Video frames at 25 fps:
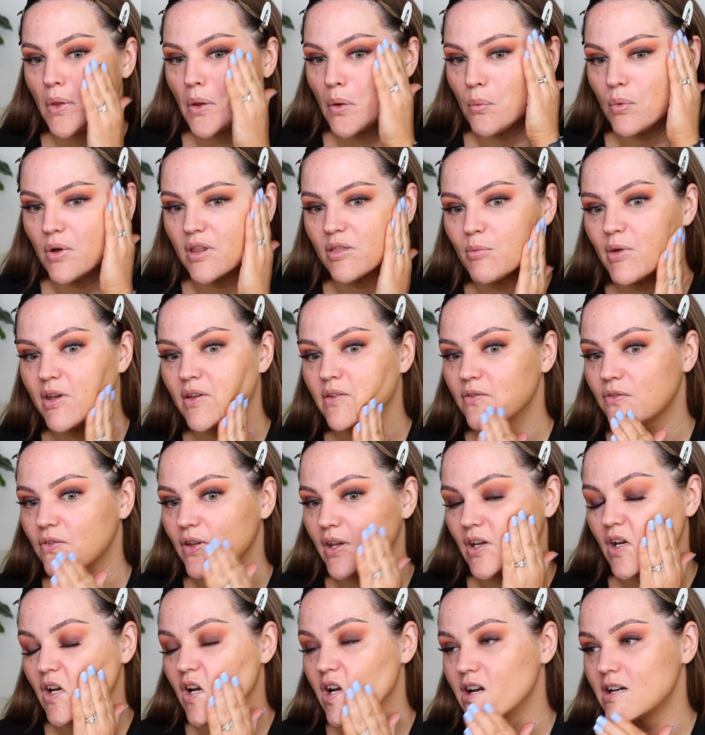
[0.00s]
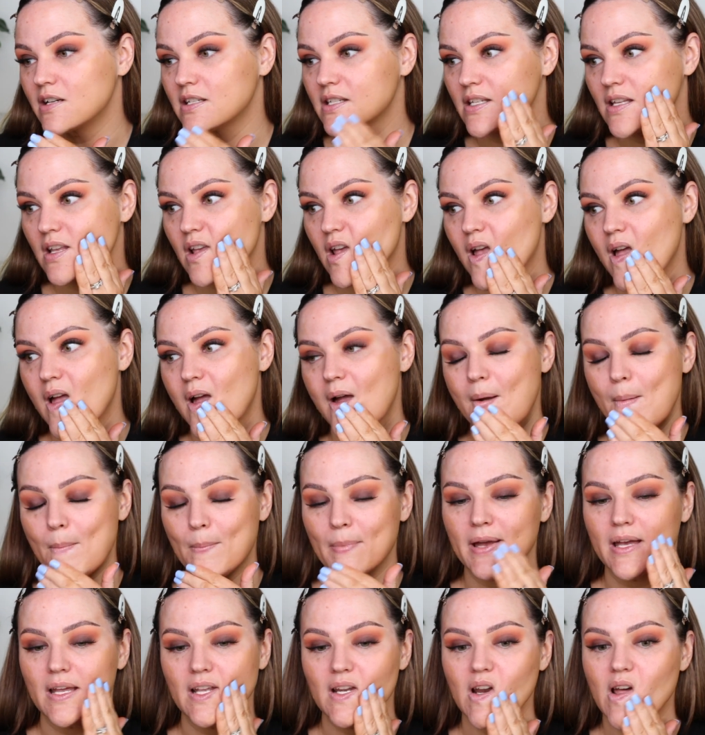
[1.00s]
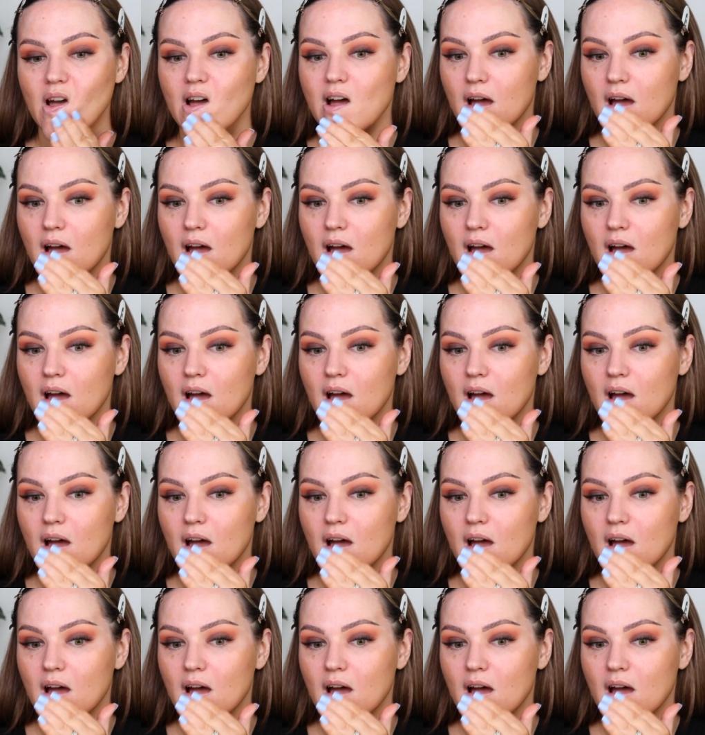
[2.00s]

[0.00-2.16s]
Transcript: with my fingers, but